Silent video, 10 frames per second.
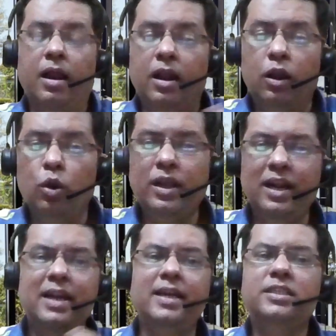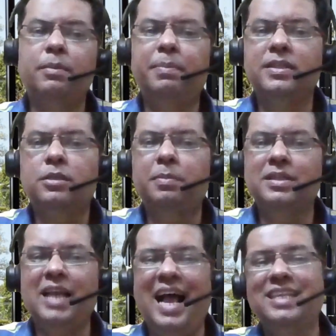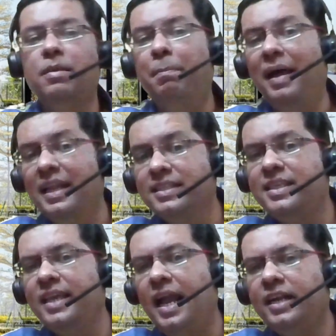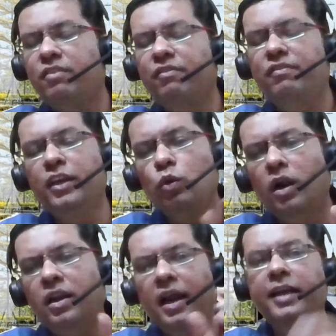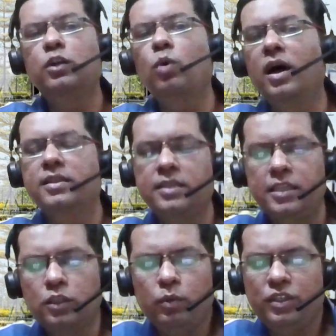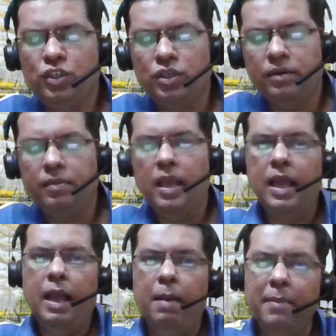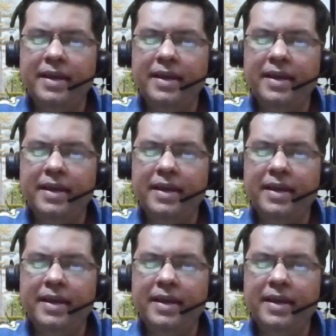Look at leadership principles as a balancing act when you are trying to answer this question. Many